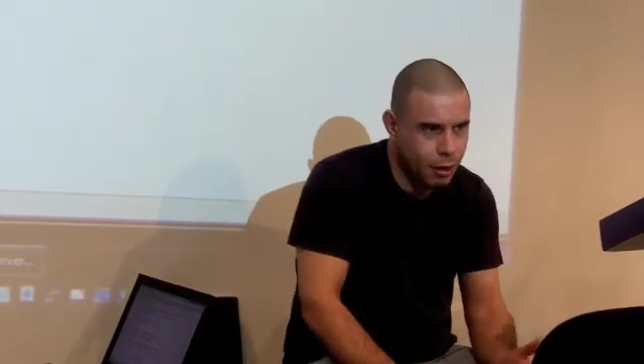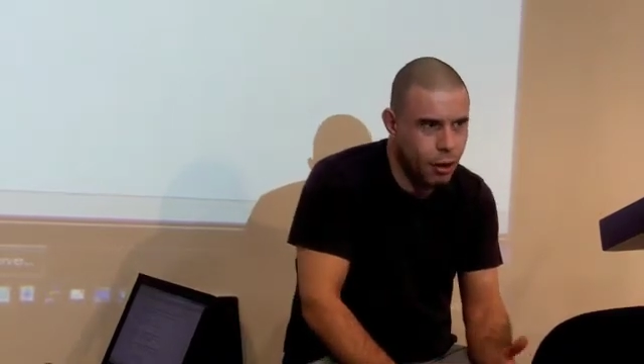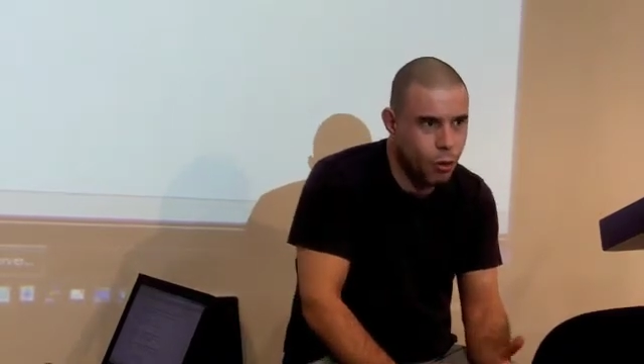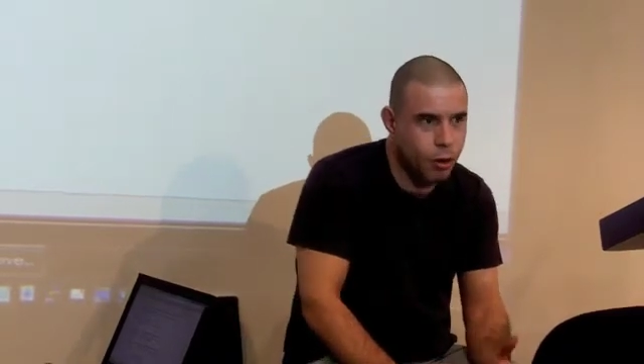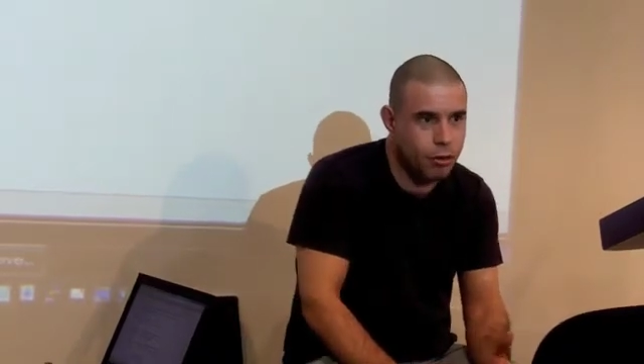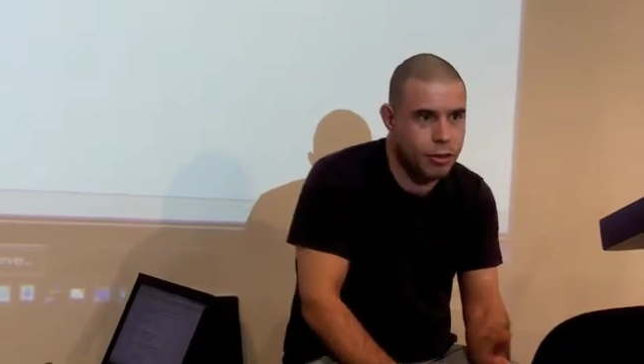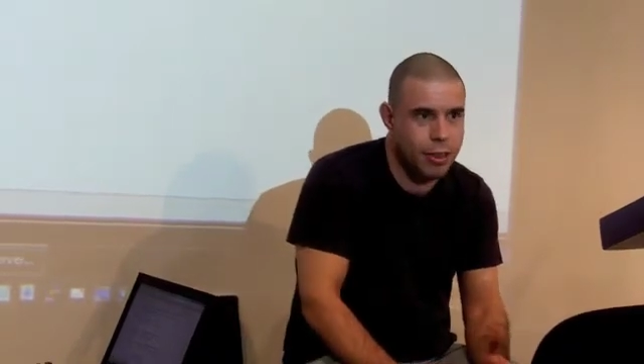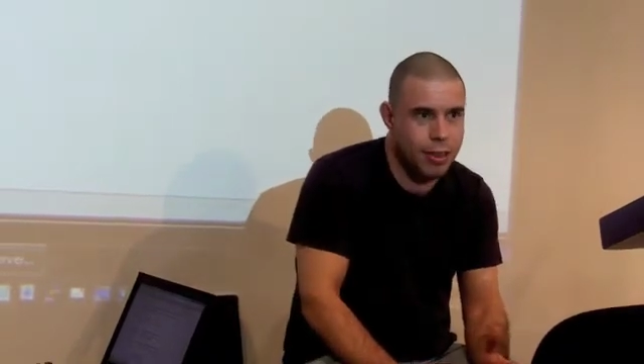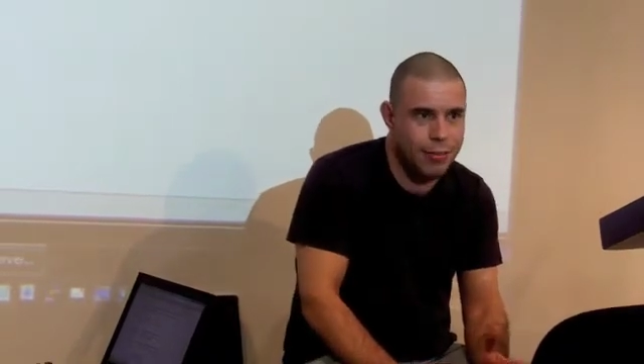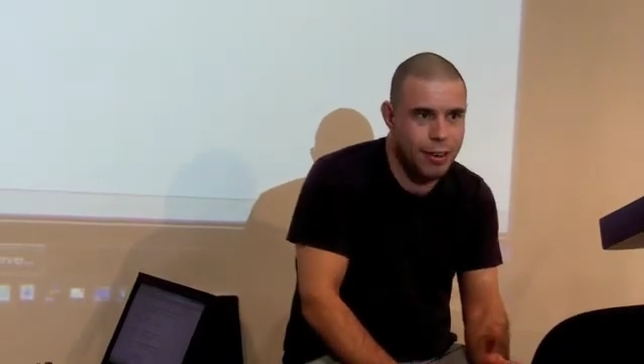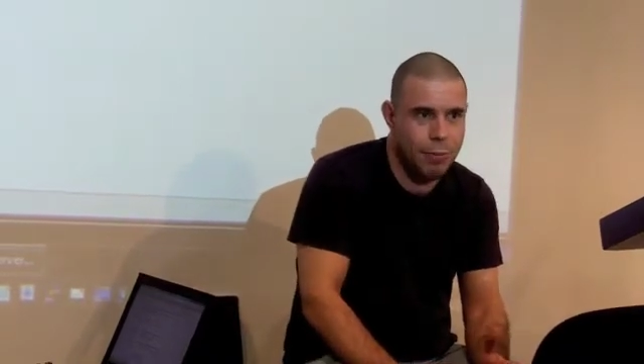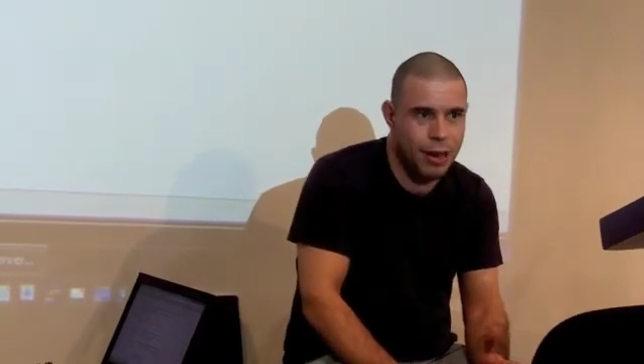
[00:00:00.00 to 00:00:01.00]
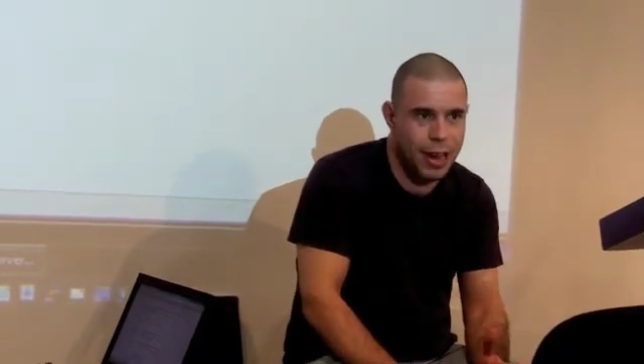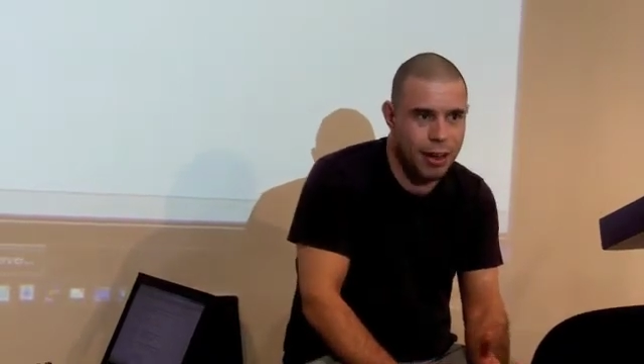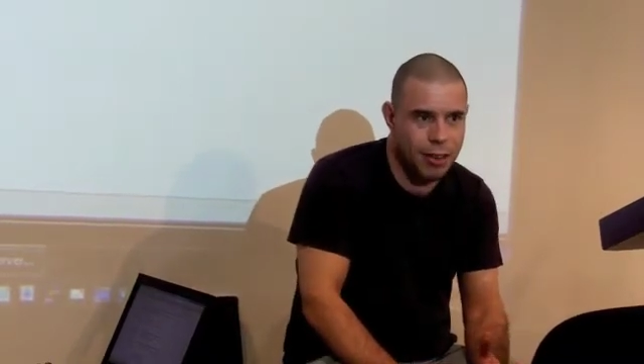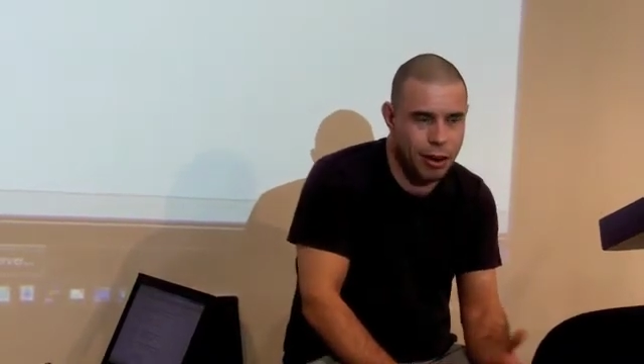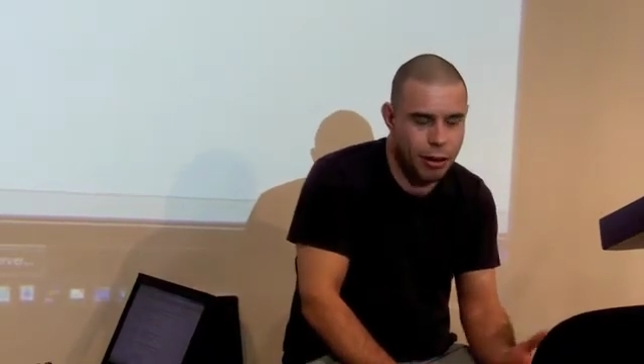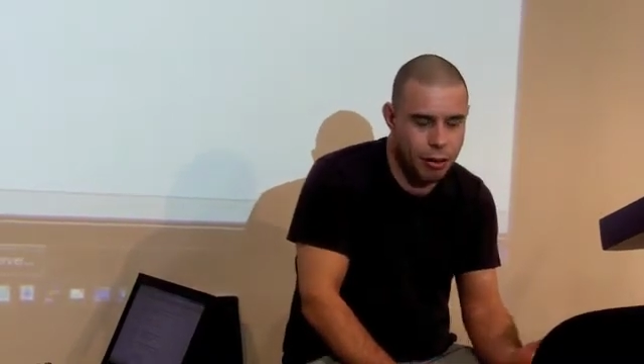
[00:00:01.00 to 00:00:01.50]
coordinates in
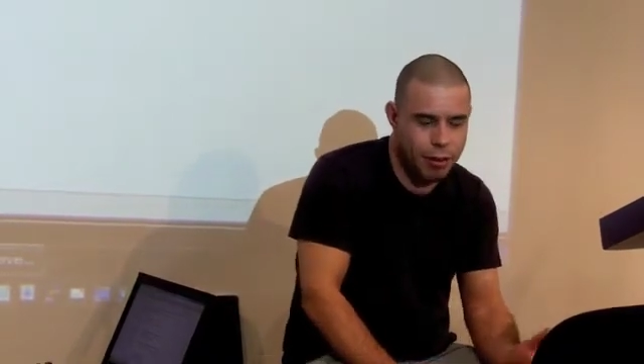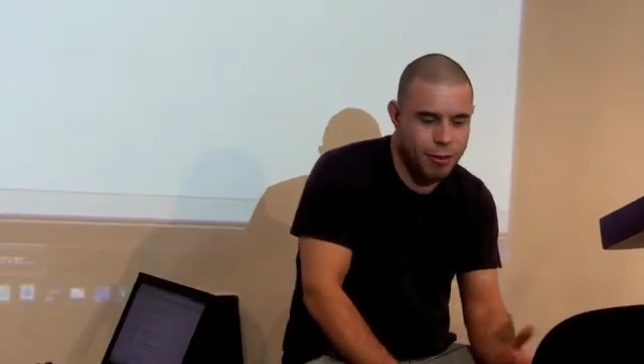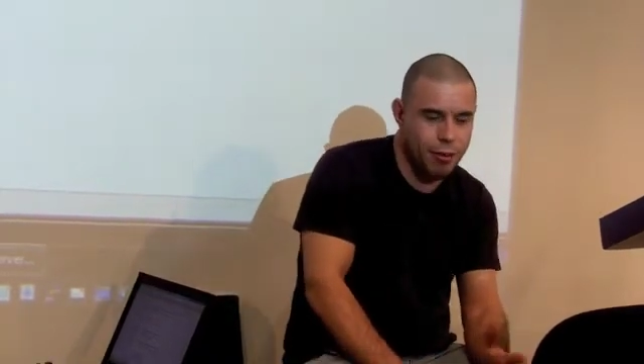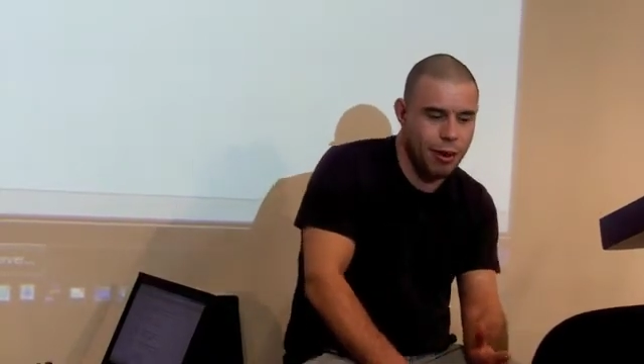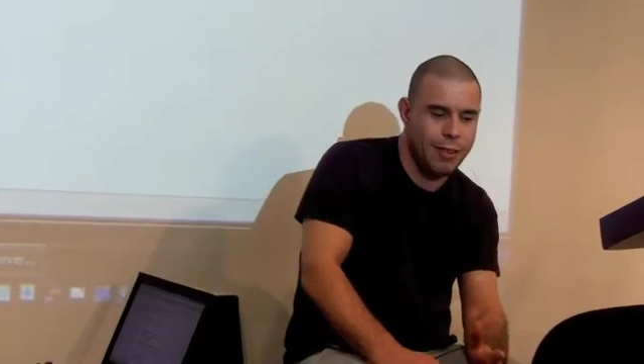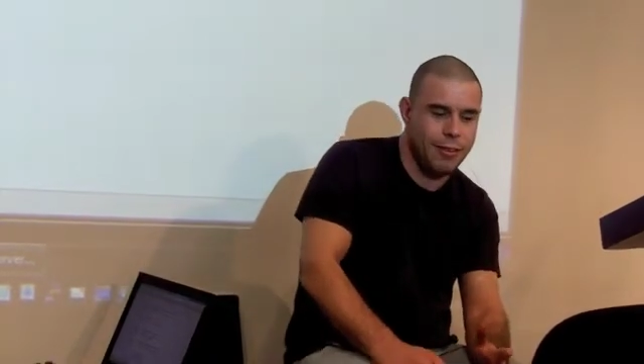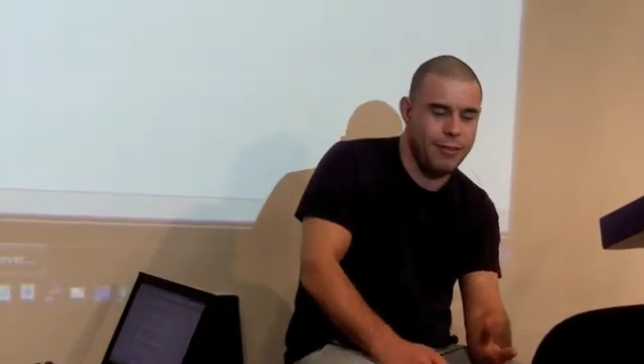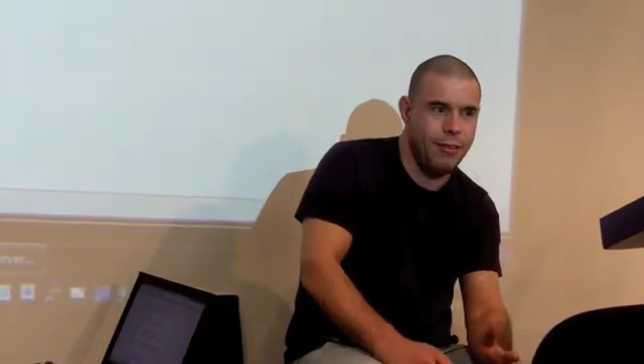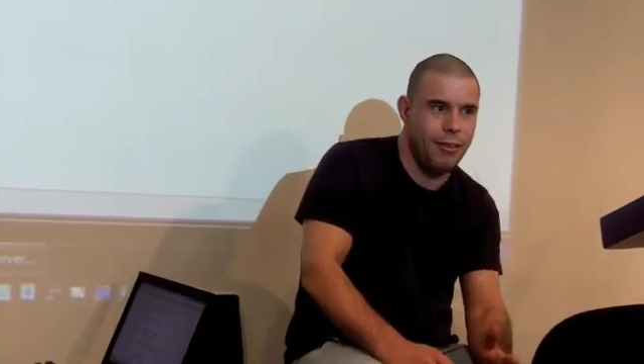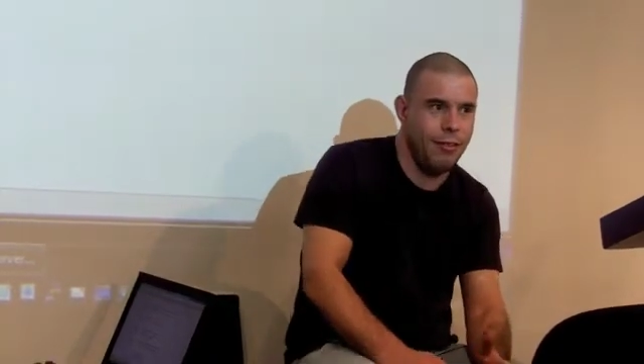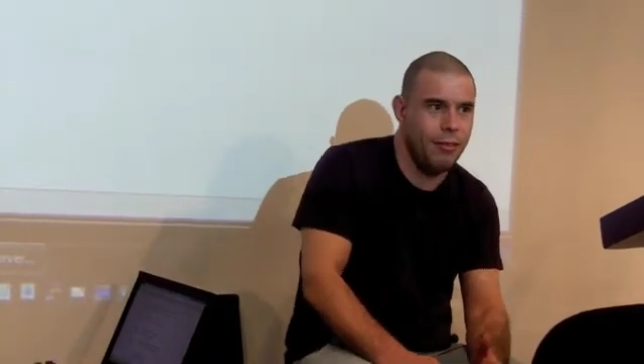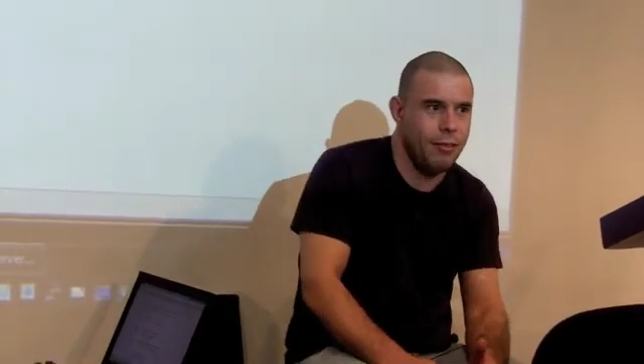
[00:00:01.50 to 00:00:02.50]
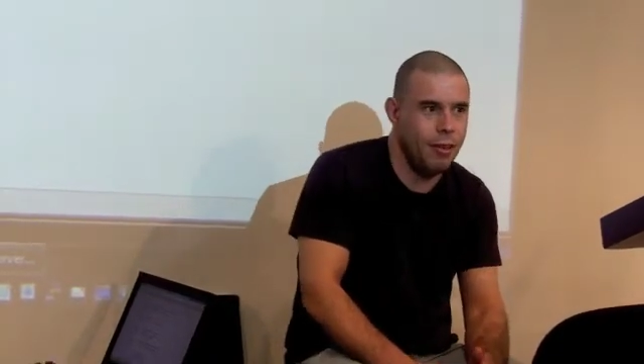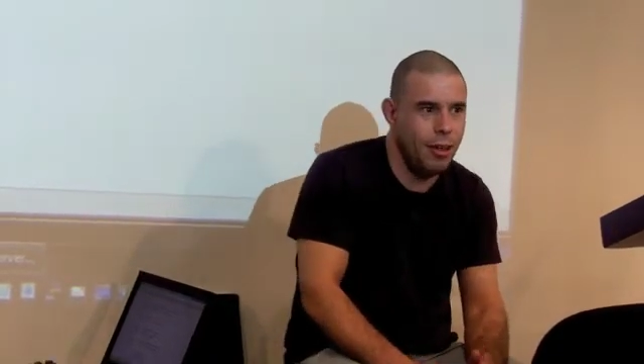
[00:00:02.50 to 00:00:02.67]
GPS, longitude, latitude,